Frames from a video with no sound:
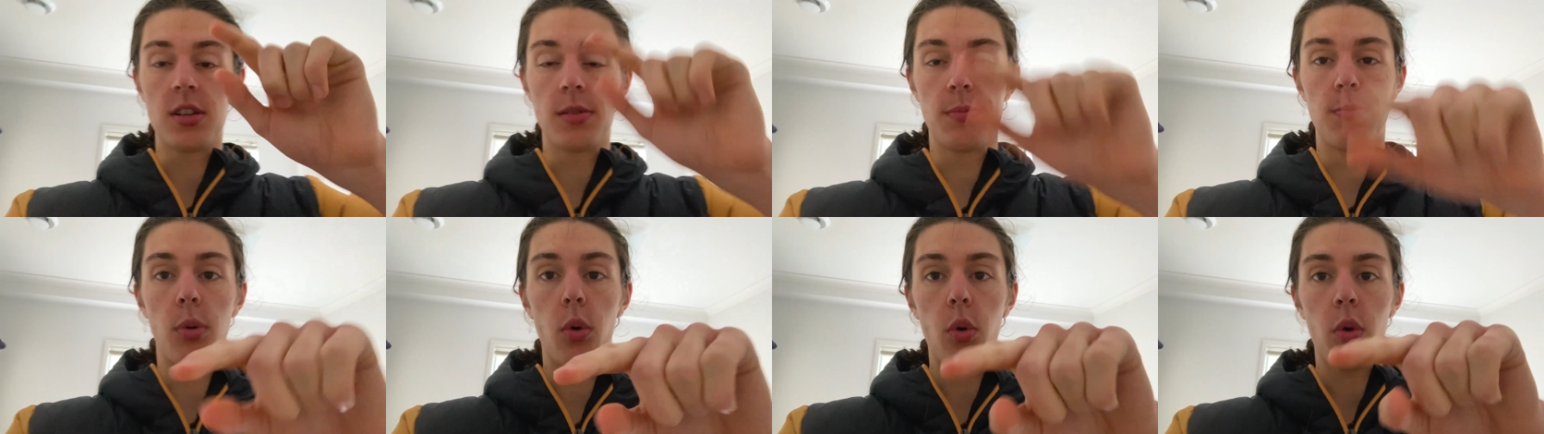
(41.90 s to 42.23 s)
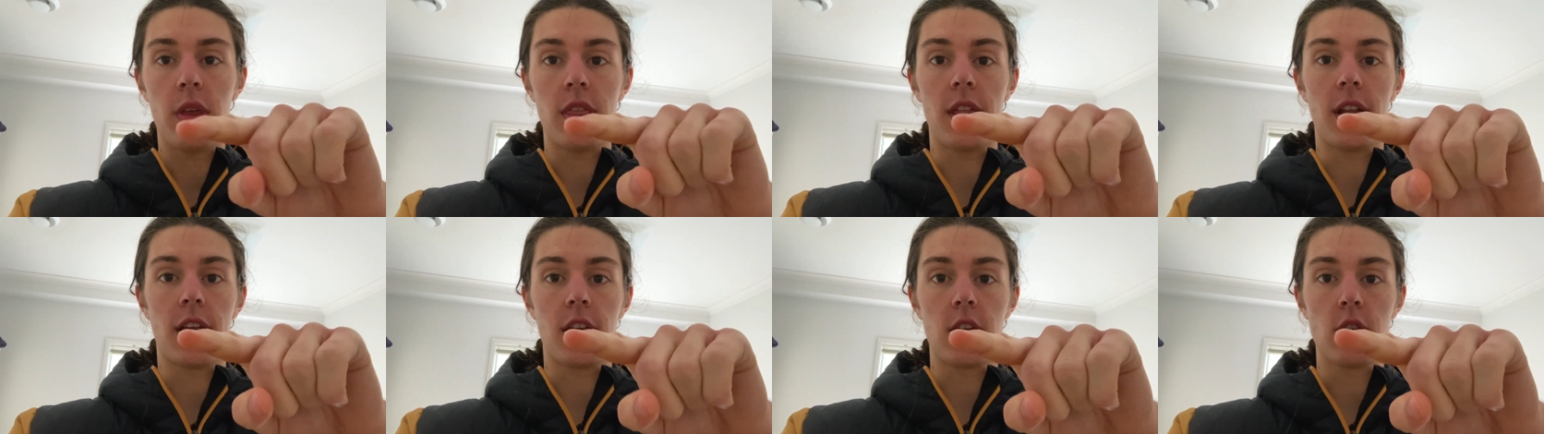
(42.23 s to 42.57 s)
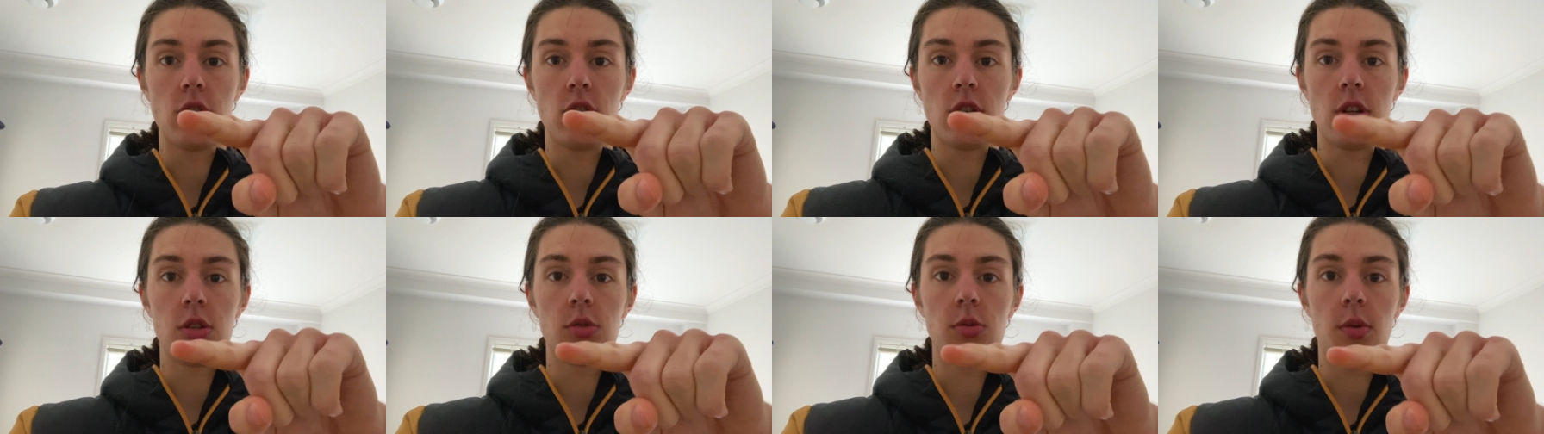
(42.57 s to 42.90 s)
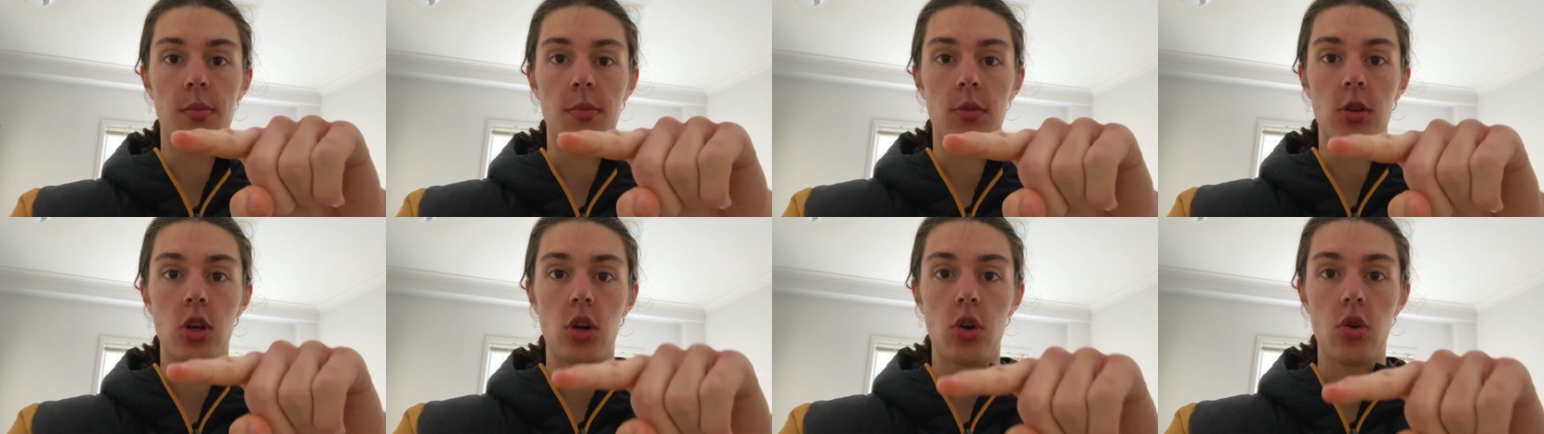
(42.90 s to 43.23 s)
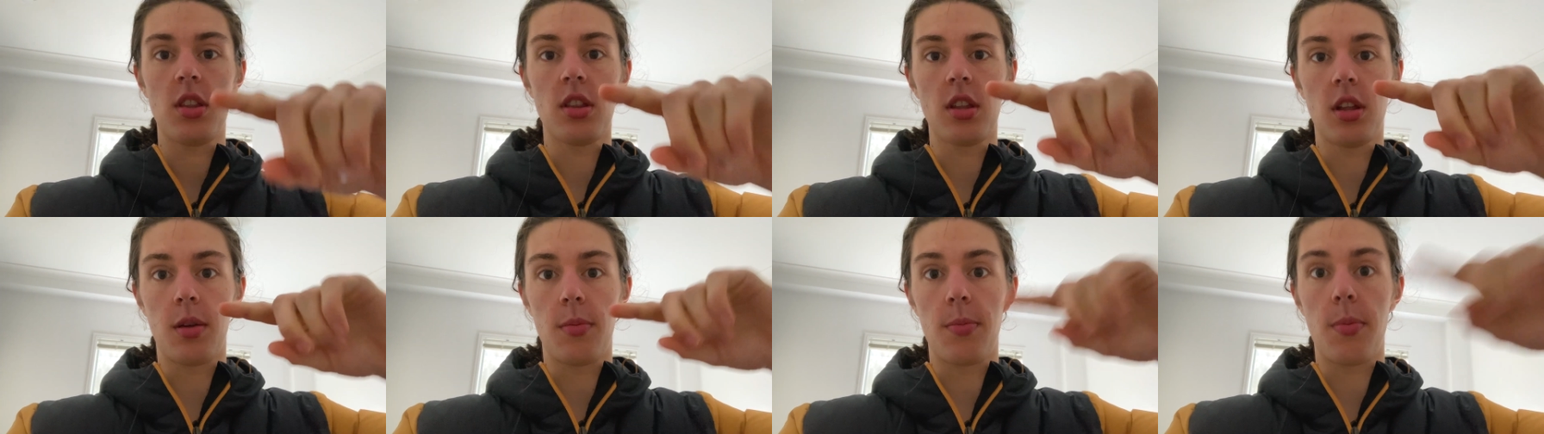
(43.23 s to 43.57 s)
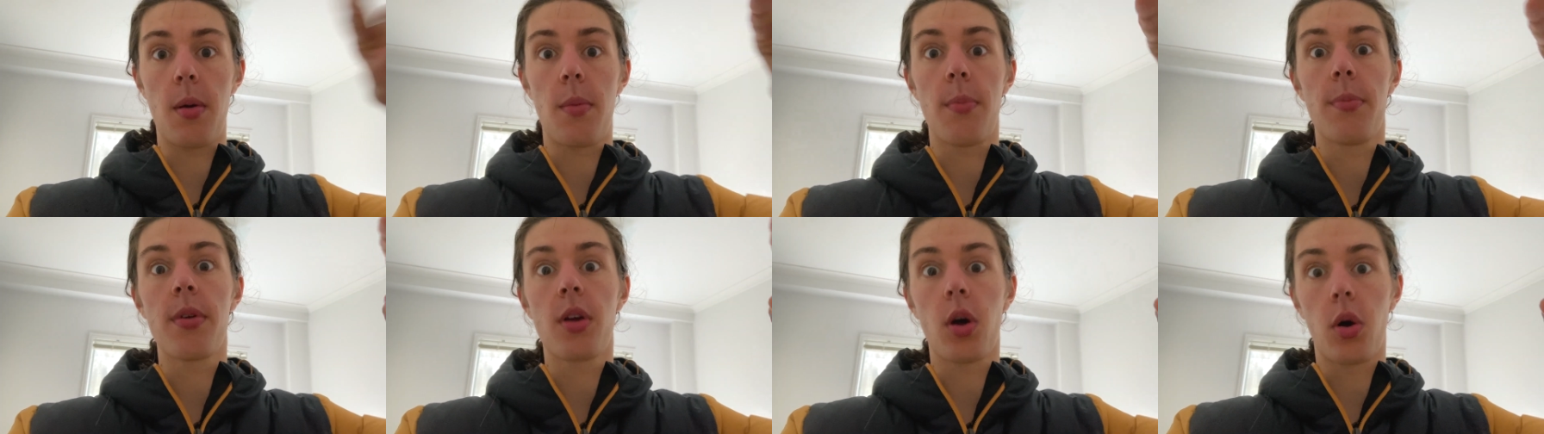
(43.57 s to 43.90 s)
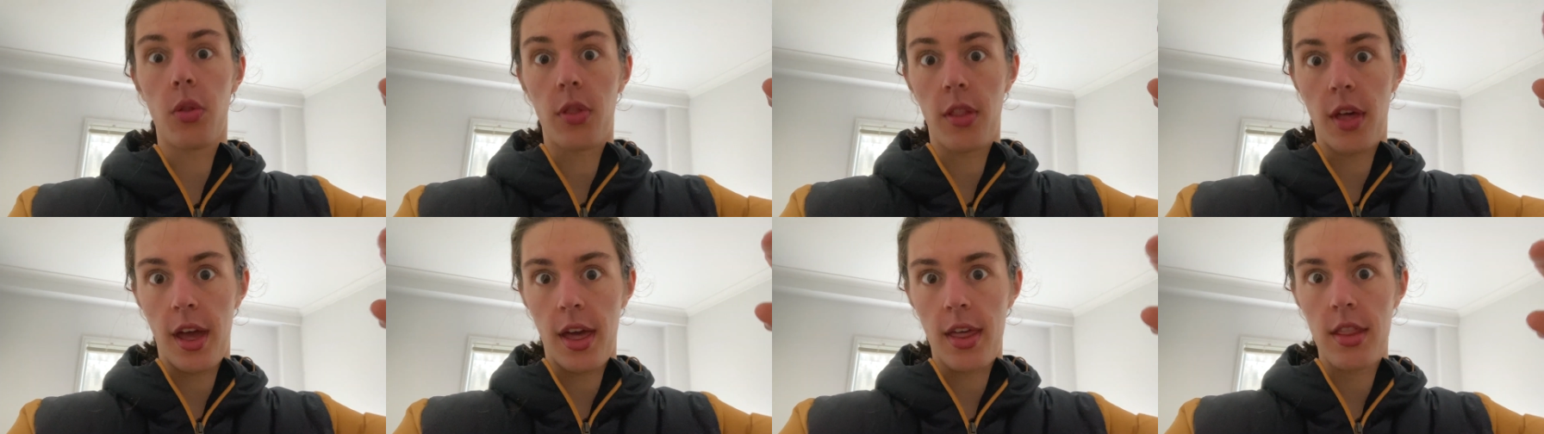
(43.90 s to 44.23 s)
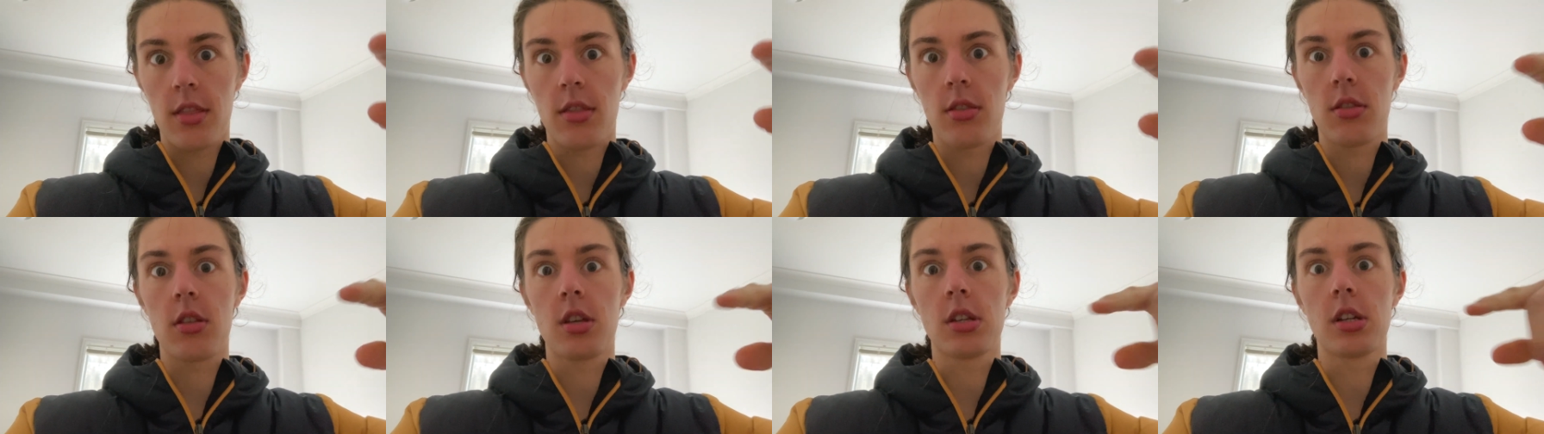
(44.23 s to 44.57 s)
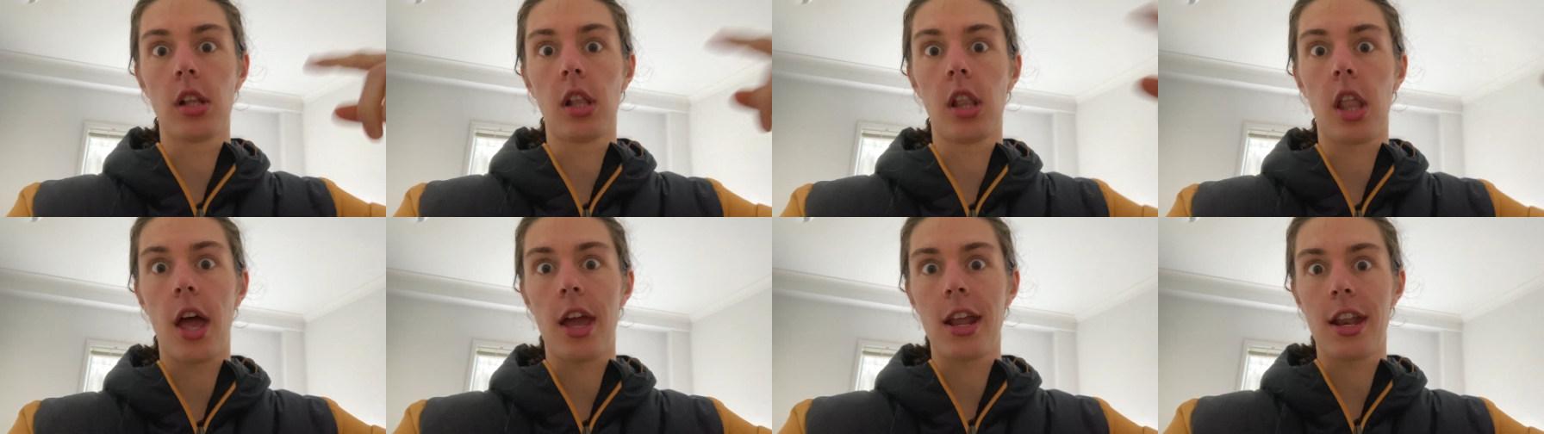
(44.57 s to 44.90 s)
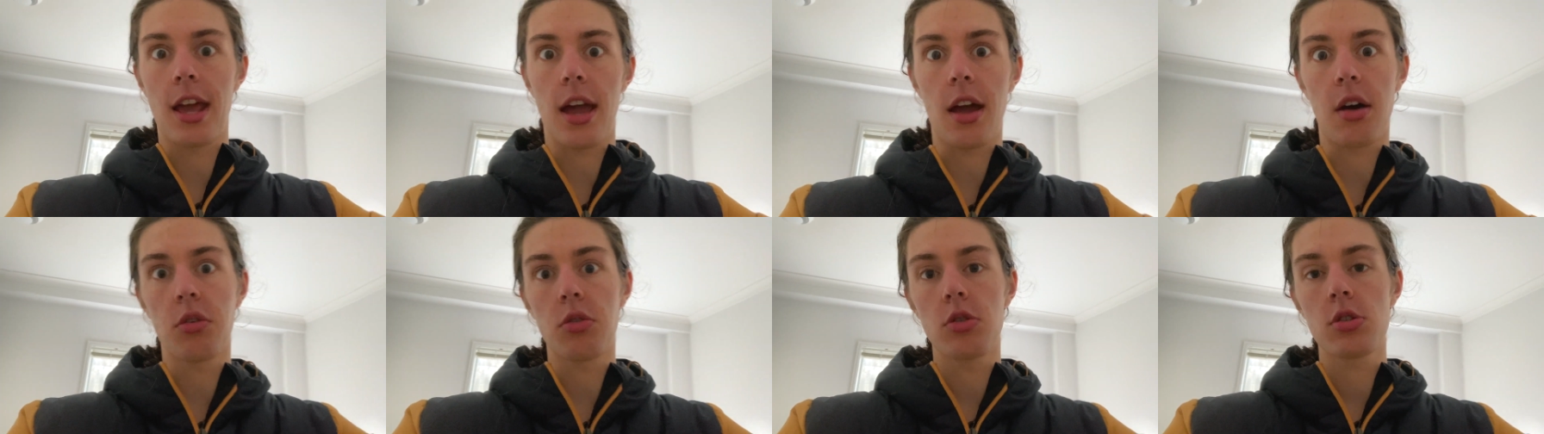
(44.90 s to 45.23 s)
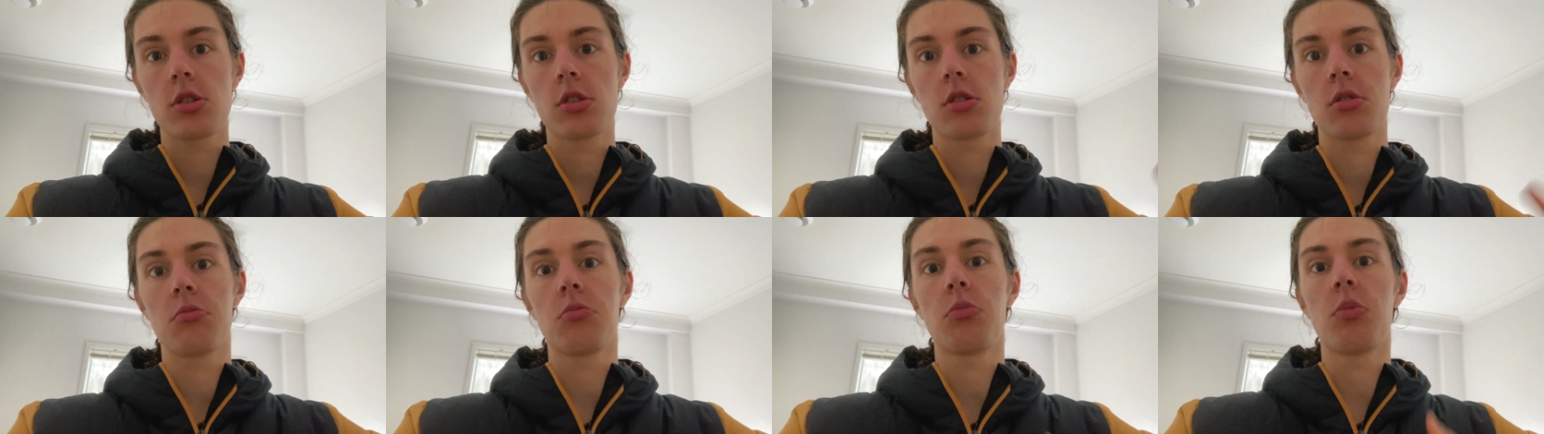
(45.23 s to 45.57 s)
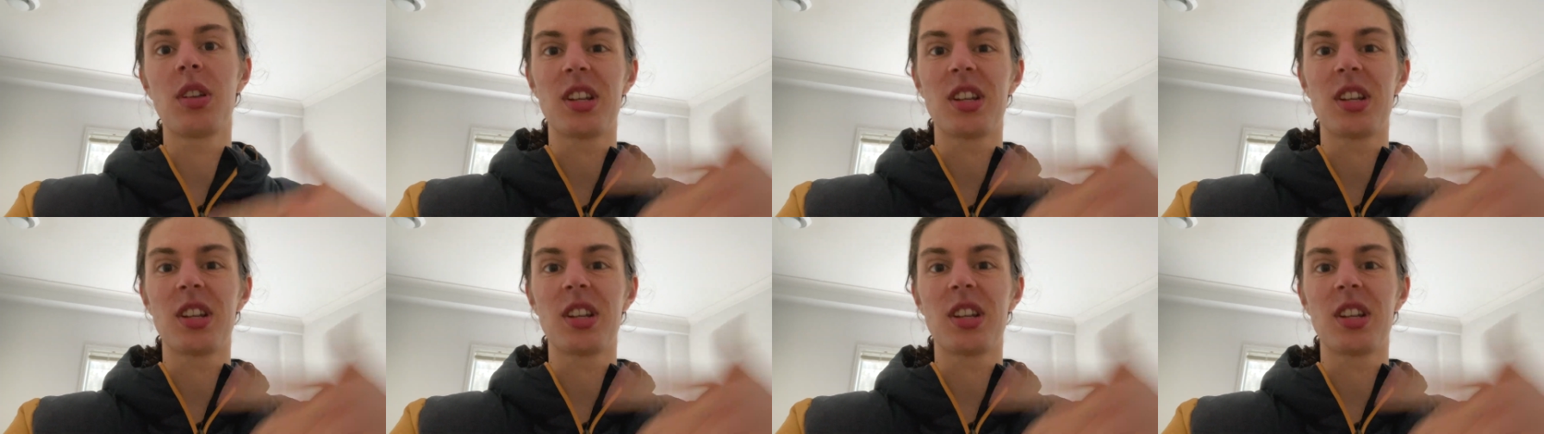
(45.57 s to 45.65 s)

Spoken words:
a buoy that I usually swim to. And a bit beyond that, there's a lighthouse.